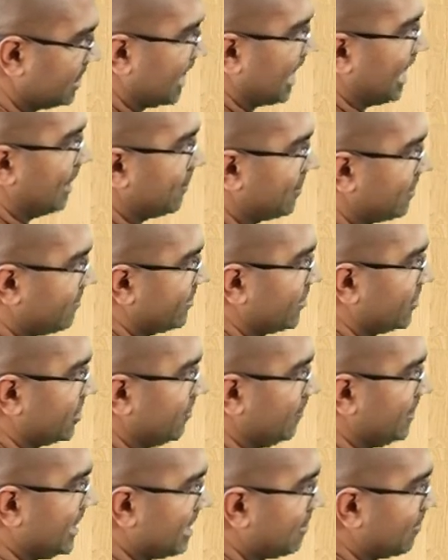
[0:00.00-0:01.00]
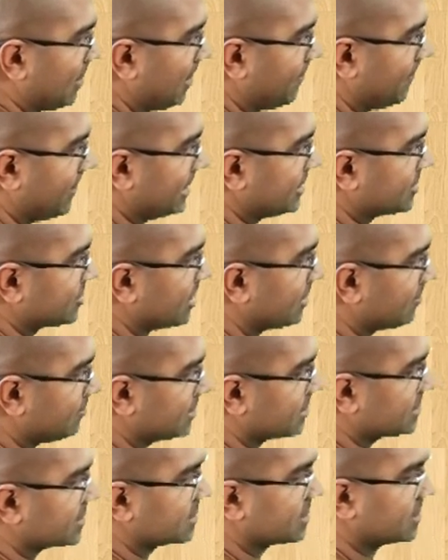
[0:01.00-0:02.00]
I'm referring to the Myanmar page
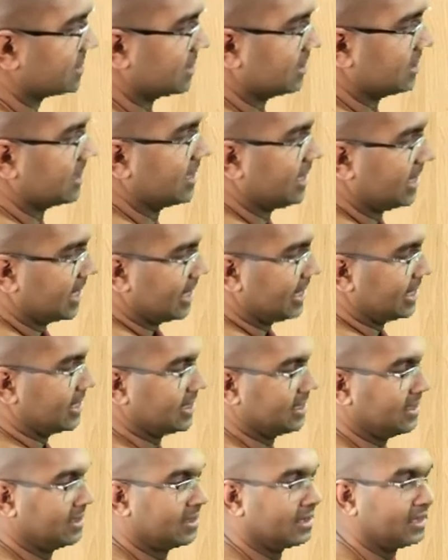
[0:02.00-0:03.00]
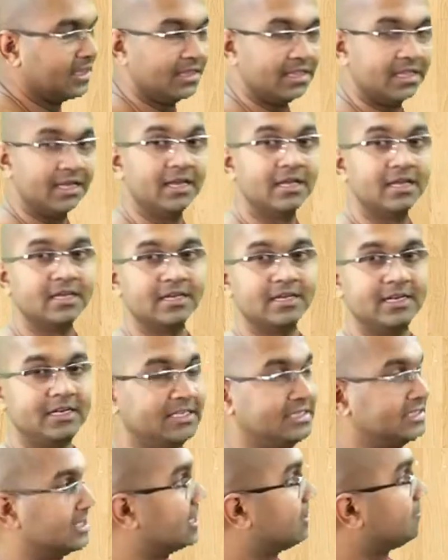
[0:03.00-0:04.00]
numbers in, in the
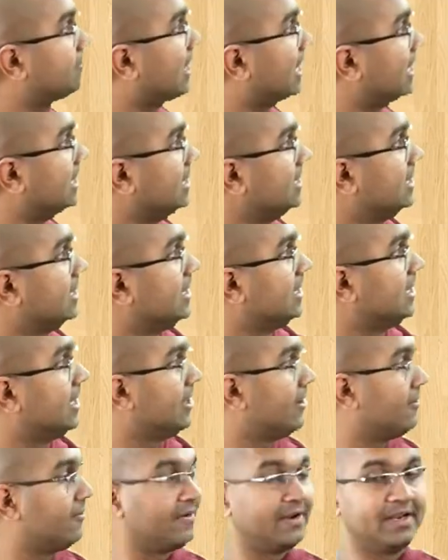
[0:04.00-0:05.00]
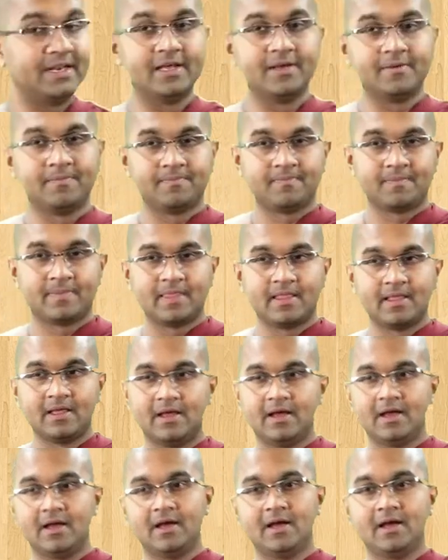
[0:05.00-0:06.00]
digital Pali reader
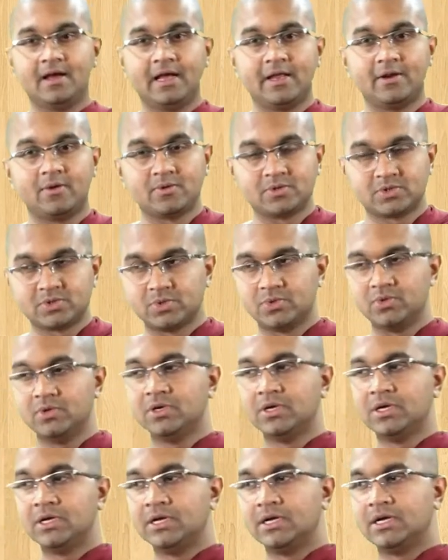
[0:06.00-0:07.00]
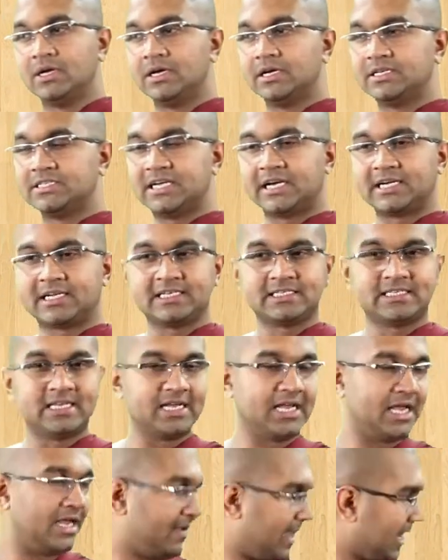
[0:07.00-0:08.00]
uh, and also uh, Chatta
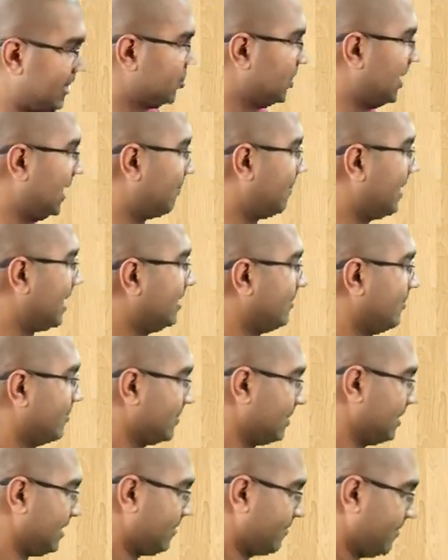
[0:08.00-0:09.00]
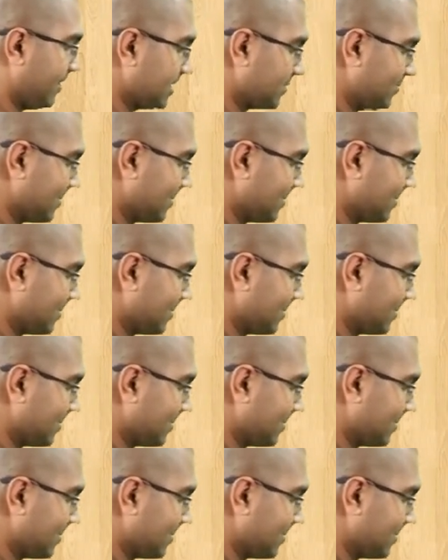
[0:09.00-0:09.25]
Sangha. Uh, actually, uh, my reference